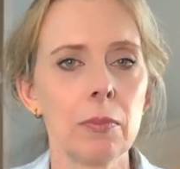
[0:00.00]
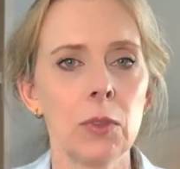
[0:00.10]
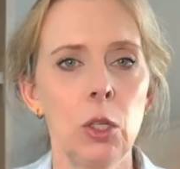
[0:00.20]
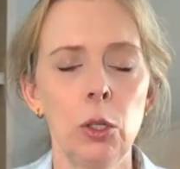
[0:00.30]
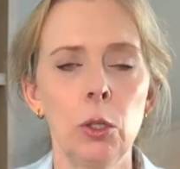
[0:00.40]

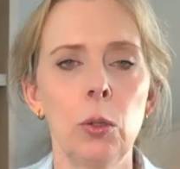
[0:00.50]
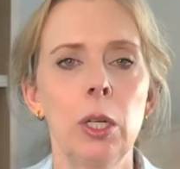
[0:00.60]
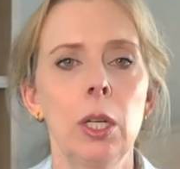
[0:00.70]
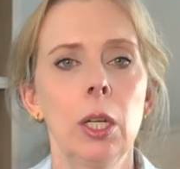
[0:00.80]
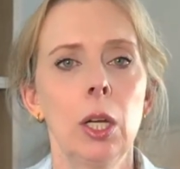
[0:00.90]
who
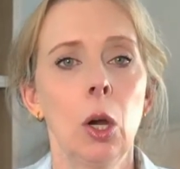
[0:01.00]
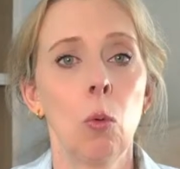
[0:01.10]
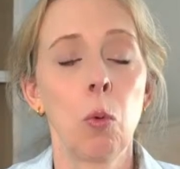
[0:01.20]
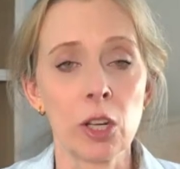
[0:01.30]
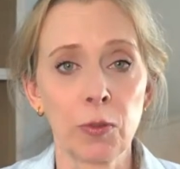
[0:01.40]

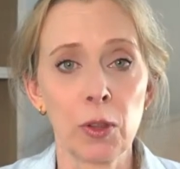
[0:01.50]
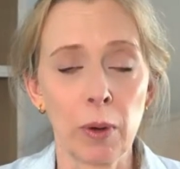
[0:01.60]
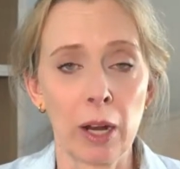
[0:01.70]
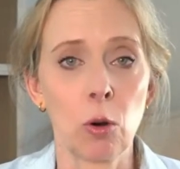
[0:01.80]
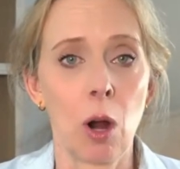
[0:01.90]
works for the
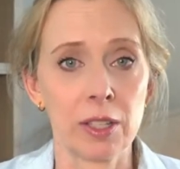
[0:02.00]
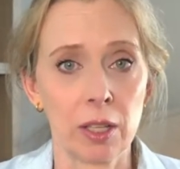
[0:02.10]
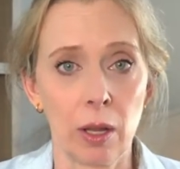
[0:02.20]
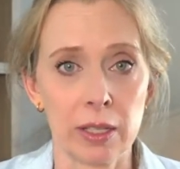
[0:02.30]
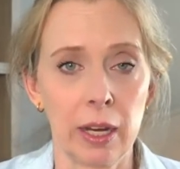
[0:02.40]
Red Cross
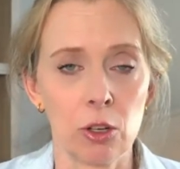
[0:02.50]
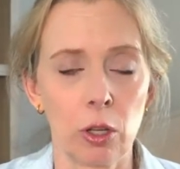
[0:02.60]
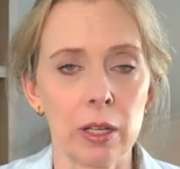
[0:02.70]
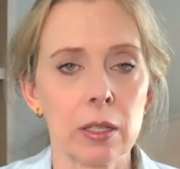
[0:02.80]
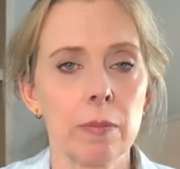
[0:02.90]
in Los
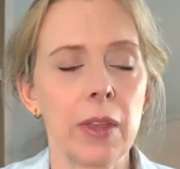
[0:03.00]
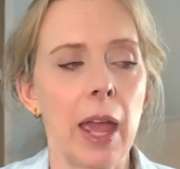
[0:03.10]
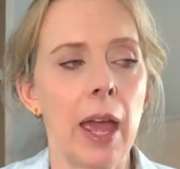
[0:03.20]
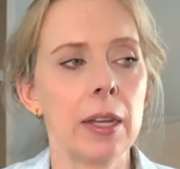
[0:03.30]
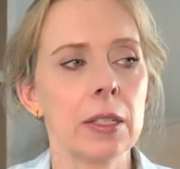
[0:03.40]
Angeles.
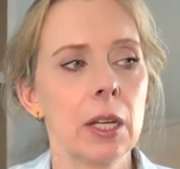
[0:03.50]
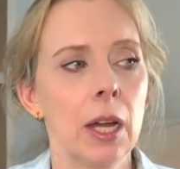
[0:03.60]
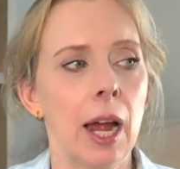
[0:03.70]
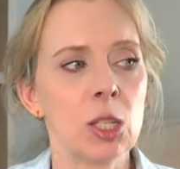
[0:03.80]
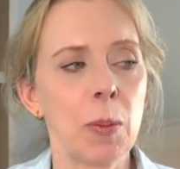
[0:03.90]
And
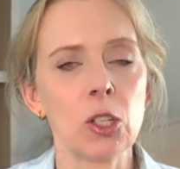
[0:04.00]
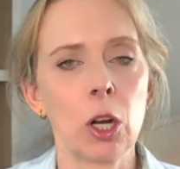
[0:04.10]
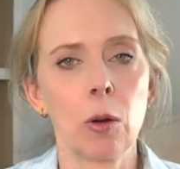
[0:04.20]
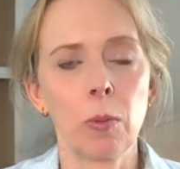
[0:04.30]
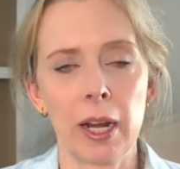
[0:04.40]
I spoke
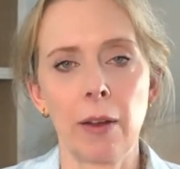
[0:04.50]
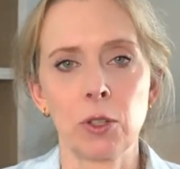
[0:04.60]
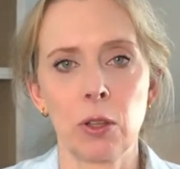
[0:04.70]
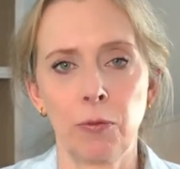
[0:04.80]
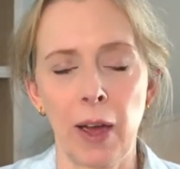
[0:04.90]
to her right
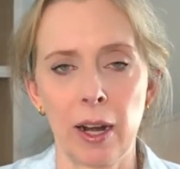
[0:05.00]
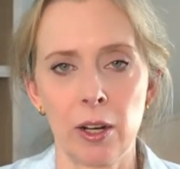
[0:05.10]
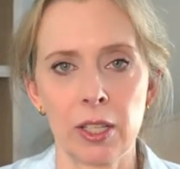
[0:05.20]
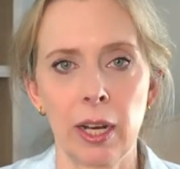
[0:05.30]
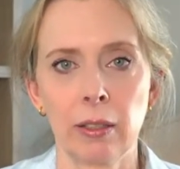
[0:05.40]
after the
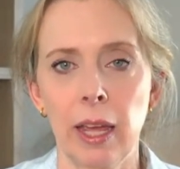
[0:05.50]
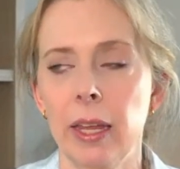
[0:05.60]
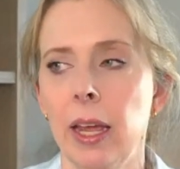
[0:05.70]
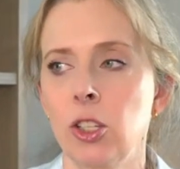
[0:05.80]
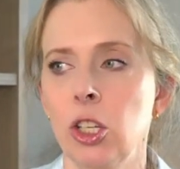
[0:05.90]
fires in
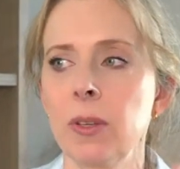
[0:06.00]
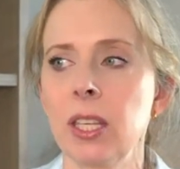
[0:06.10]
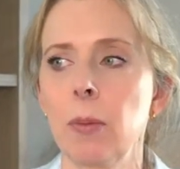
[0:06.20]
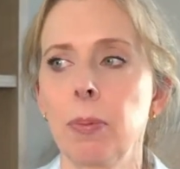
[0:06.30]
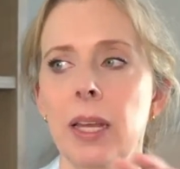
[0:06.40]
LA, and she
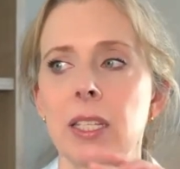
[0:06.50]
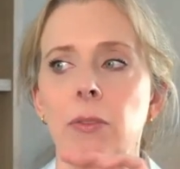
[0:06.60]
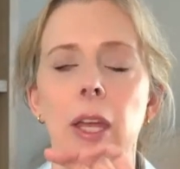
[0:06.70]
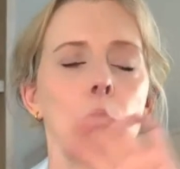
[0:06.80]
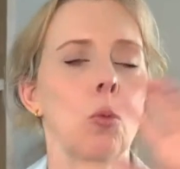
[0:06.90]
was in a place
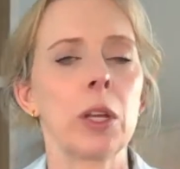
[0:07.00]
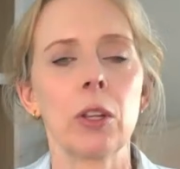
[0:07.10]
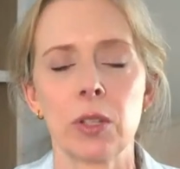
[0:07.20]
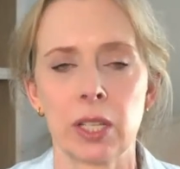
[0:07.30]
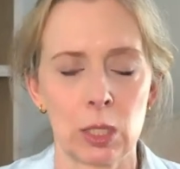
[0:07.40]
of like
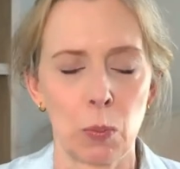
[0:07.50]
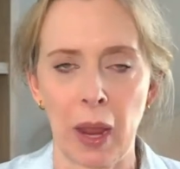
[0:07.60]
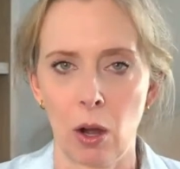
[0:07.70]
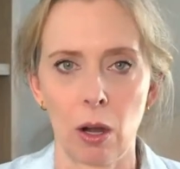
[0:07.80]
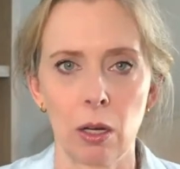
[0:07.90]
real
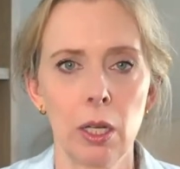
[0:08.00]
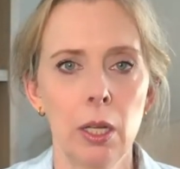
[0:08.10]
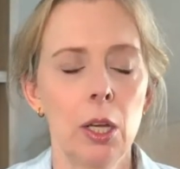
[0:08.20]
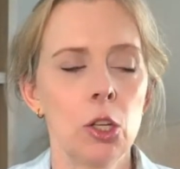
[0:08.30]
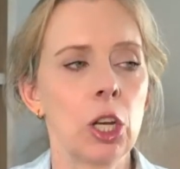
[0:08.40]
despair.
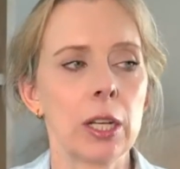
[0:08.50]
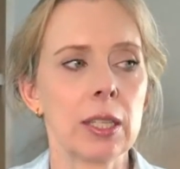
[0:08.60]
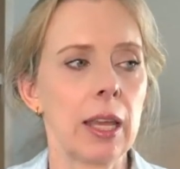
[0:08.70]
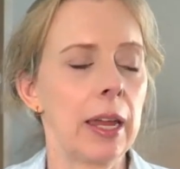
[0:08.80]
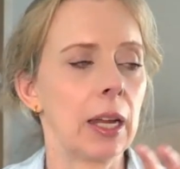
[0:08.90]

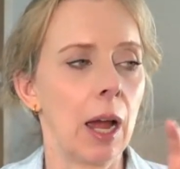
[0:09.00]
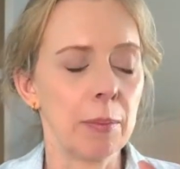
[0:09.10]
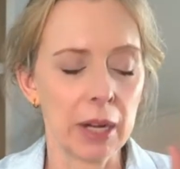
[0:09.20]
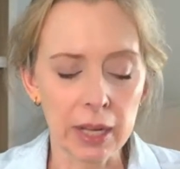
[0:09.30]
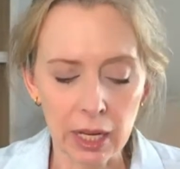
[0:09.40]
Just like, I'm
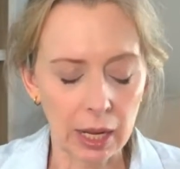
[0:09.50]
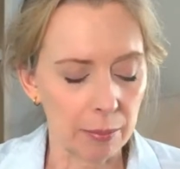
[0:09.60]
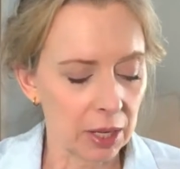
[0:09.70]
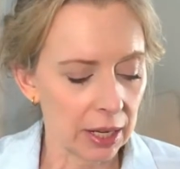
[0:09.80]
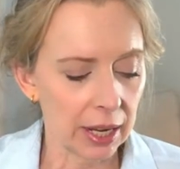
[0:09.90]
going
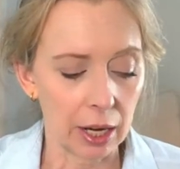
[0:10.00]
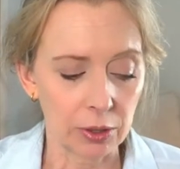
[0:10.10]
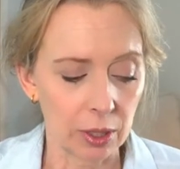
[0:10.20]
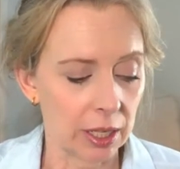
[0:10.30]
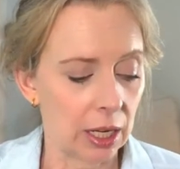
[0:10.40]
to get
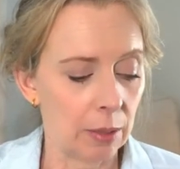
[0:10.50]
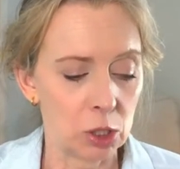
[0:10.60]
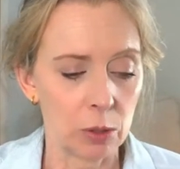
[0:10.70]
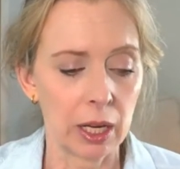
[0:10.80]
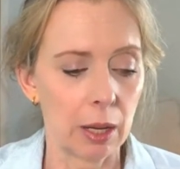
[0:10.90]
out there and keep
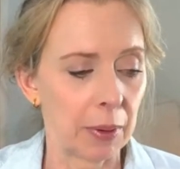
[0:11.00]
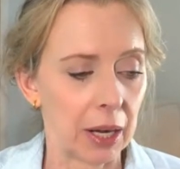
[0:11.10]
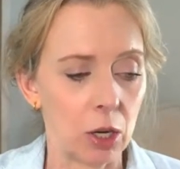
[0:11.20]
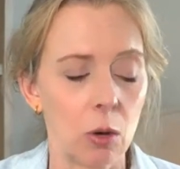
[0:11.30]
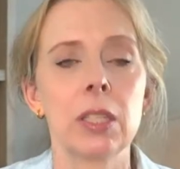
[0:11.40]
doing it, but
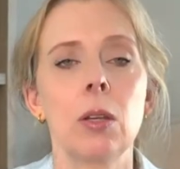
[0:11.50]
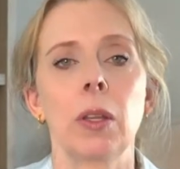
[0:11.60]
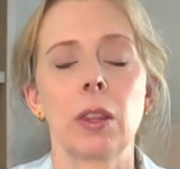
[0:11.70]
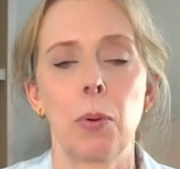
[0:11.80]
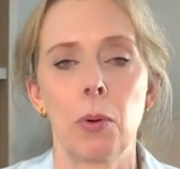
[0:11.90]
I don't see
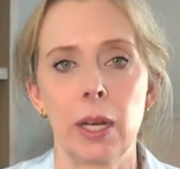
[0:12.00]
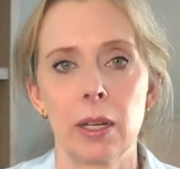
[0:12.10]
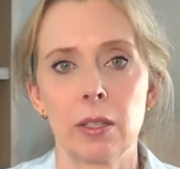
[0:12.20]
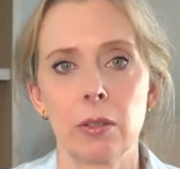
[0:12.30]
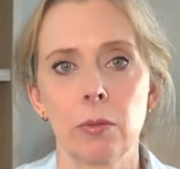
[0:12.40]
what the point
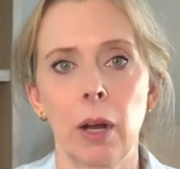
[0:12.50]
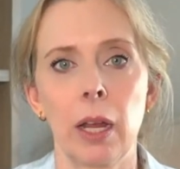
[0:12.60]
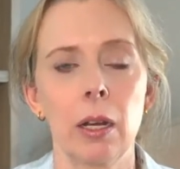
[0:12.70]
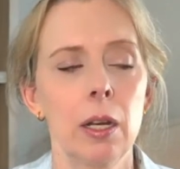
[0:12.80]
is, right?